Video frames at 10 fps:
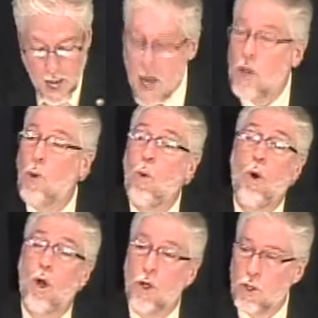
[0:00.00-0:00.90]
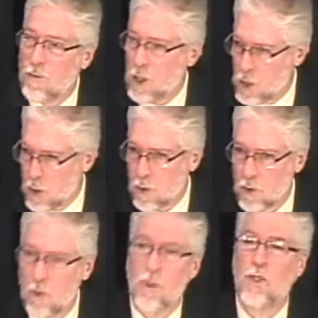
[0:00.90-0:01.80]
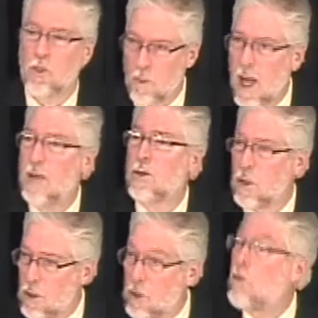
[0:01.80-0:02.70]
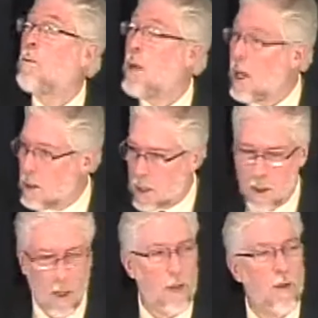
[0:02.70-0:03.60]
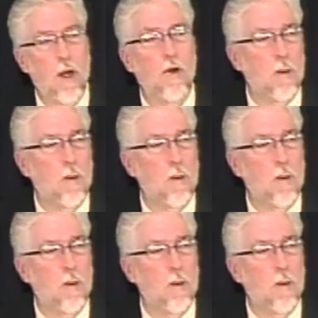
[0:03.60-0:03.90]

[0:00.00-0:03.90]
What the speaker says: and the Wars of the Jews, which is about the rebellion there,